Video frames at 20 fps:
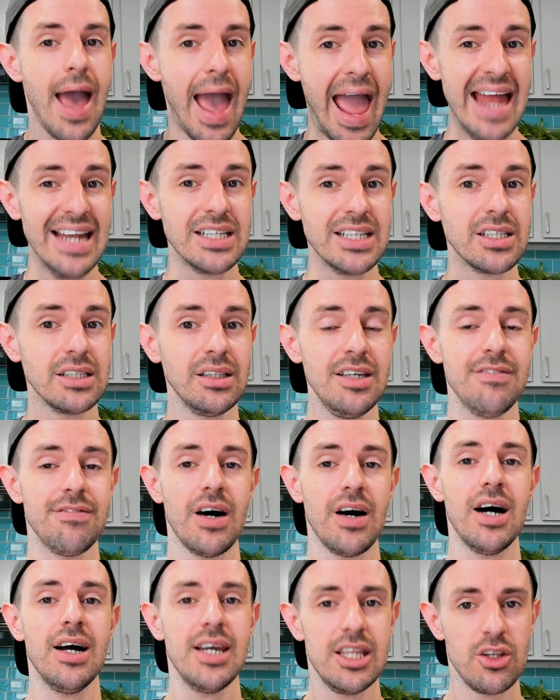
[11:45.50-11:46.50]
and
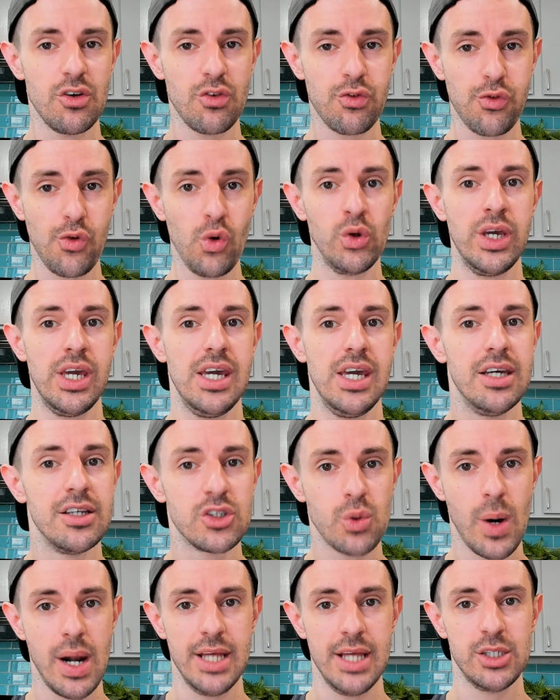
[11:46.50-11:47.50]
deliver in the full year
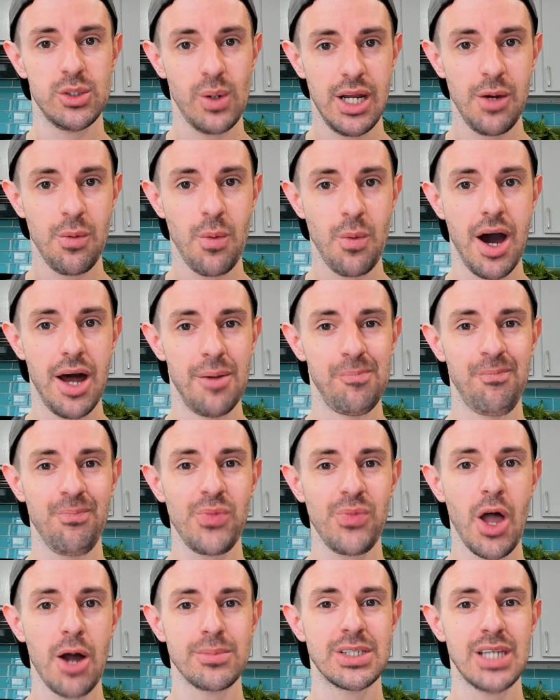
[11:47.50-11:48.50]
2021?
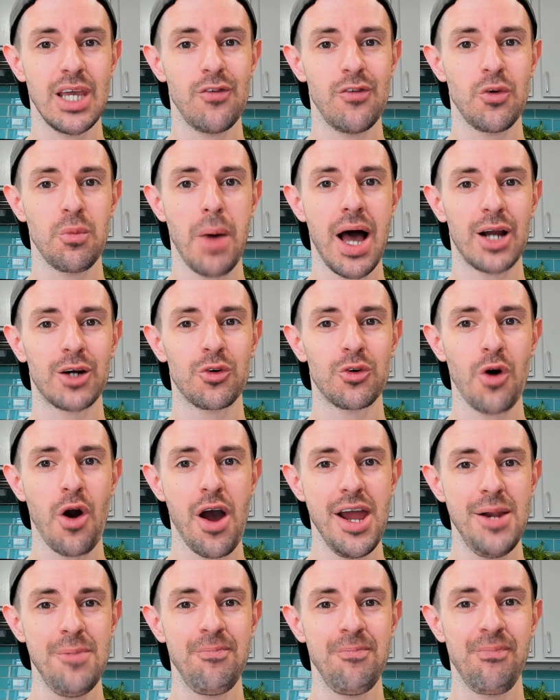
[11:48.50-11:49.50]
I'm Steven Mark
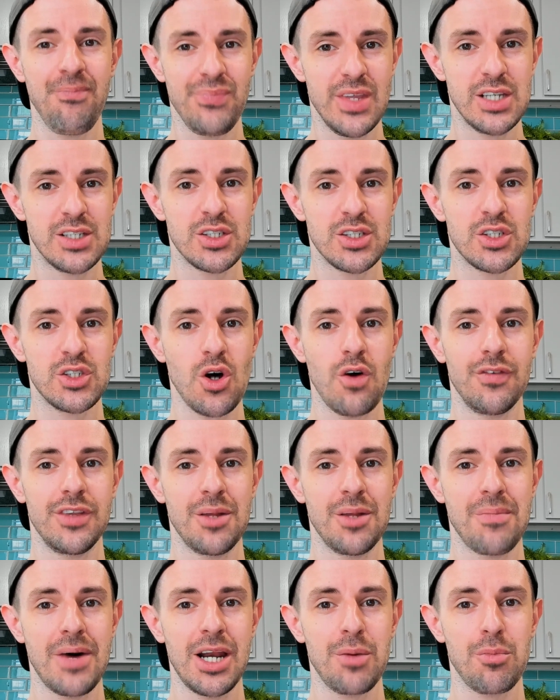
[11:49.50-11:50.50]
Ryan. This is Solving
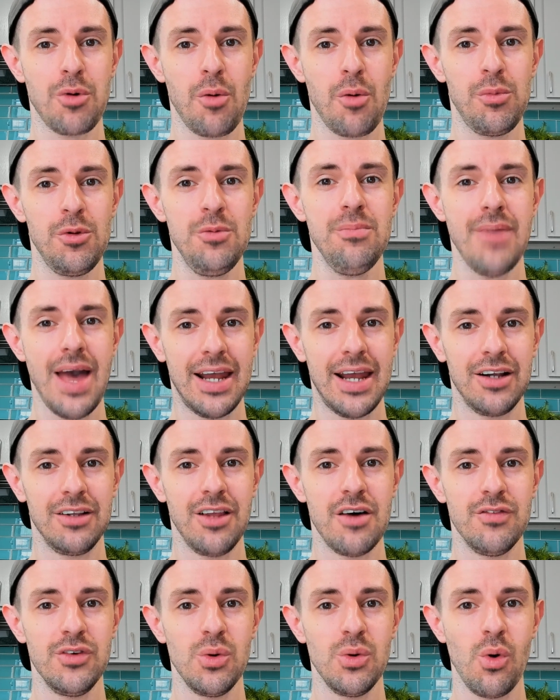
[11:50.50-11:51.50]
the Money Problem, and I
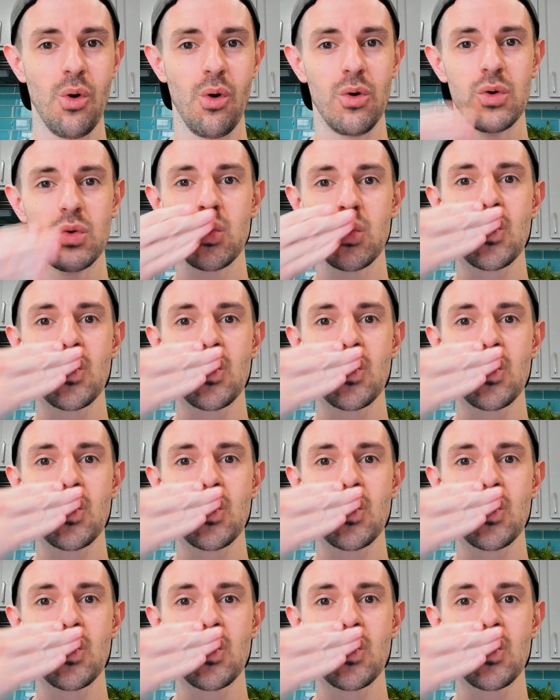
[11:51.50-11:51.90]
love you all.